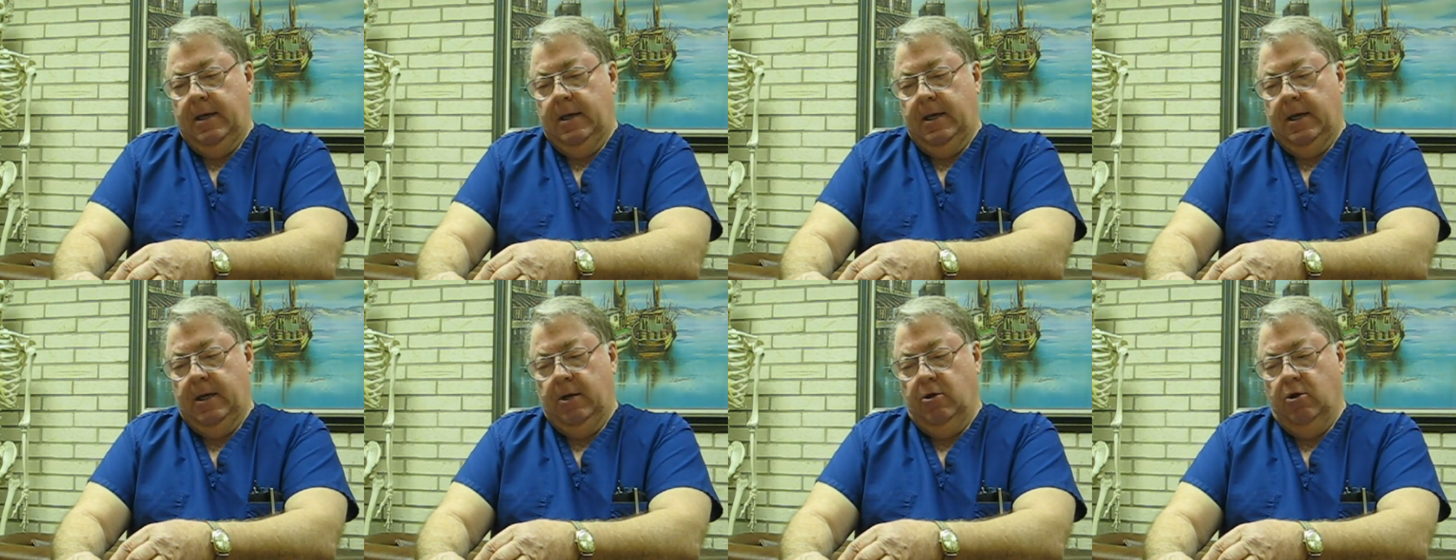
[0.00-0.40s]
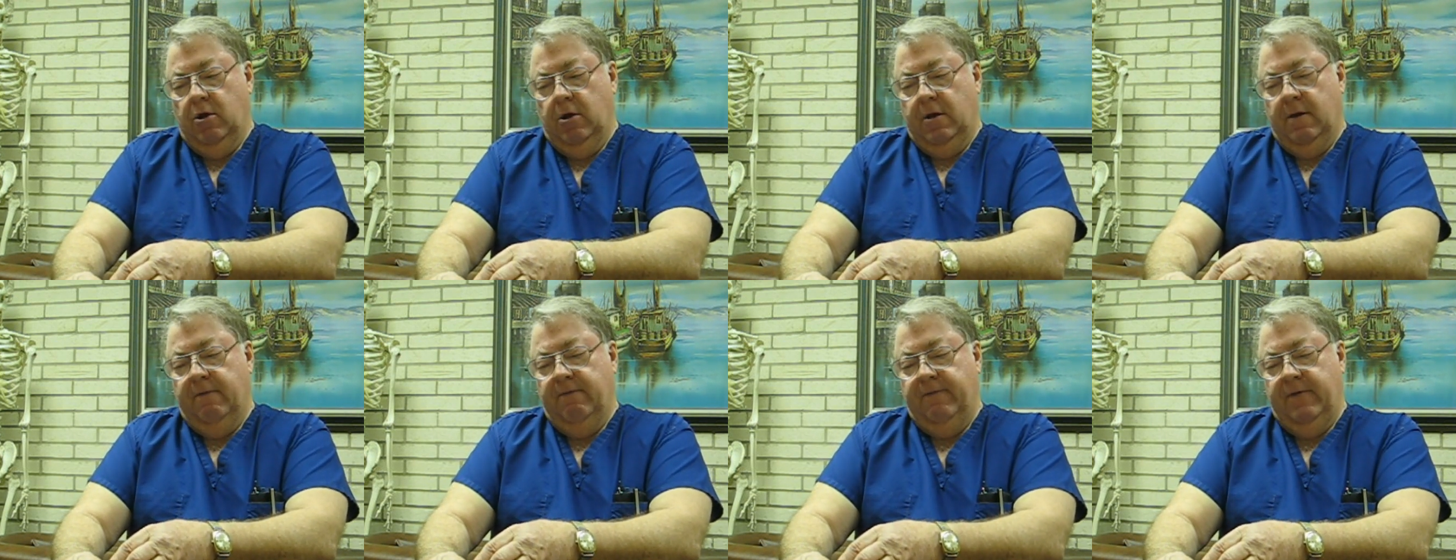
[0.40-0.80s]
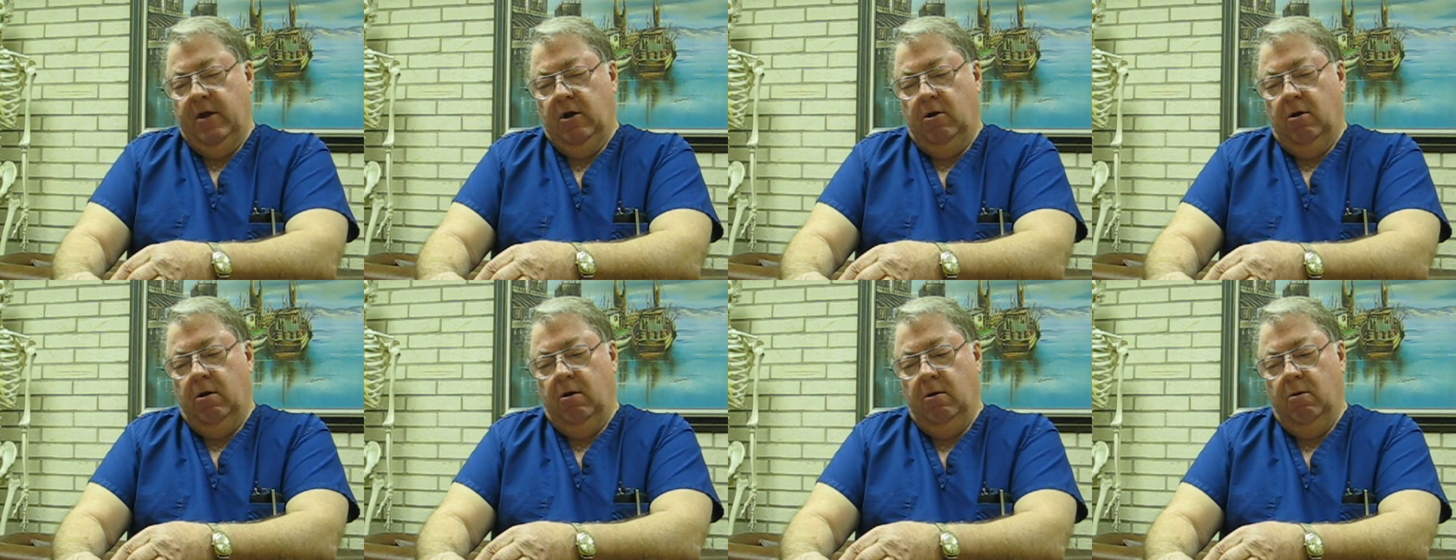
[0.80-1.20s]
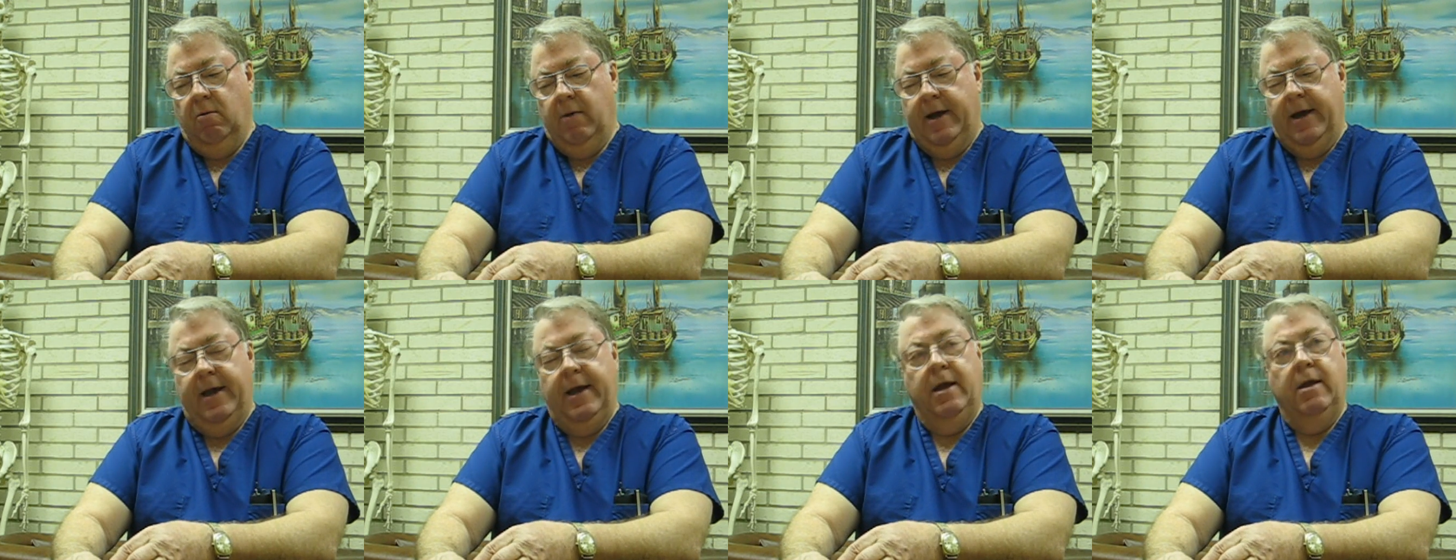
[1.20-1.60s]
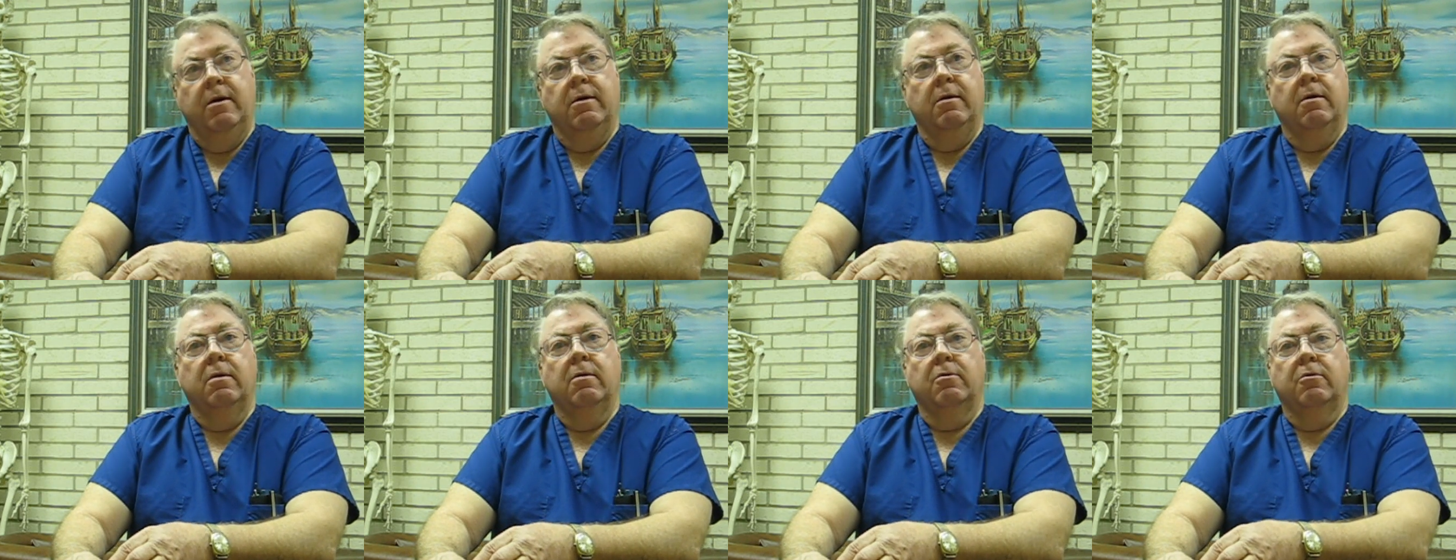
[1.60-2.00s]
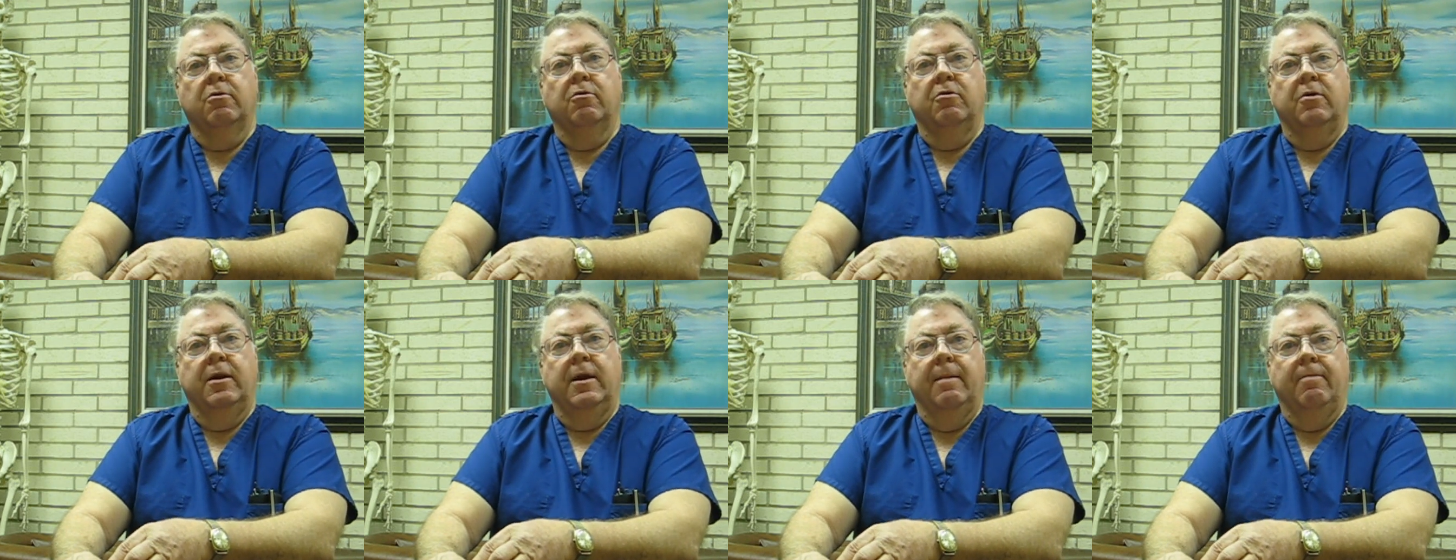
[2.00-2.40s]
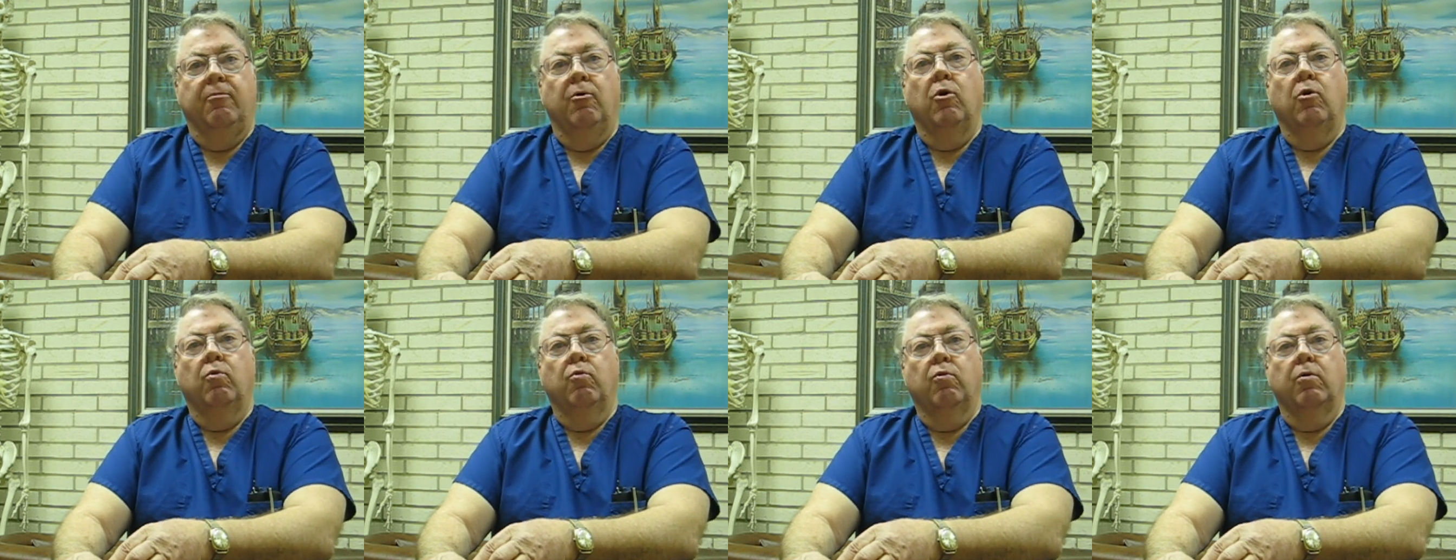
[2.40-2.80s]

And you can feel all the way to the nipple